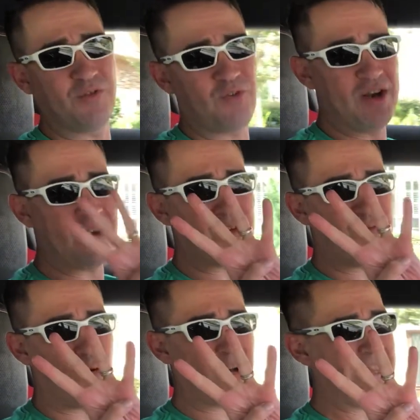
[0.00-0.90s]
So for an
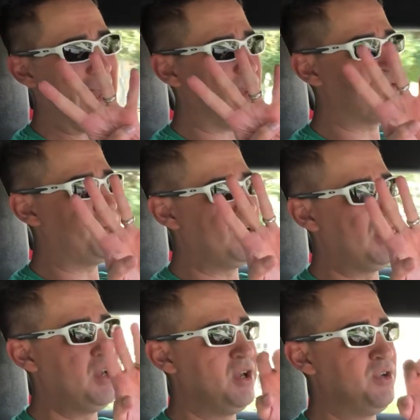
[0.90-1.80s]
extra
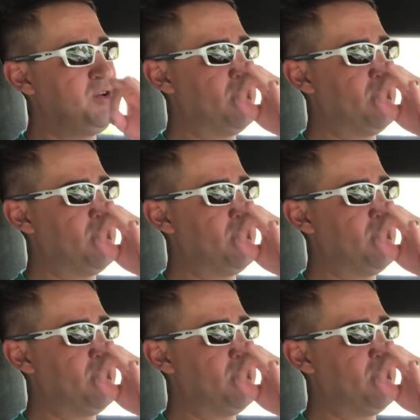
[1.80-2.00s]
$4,000,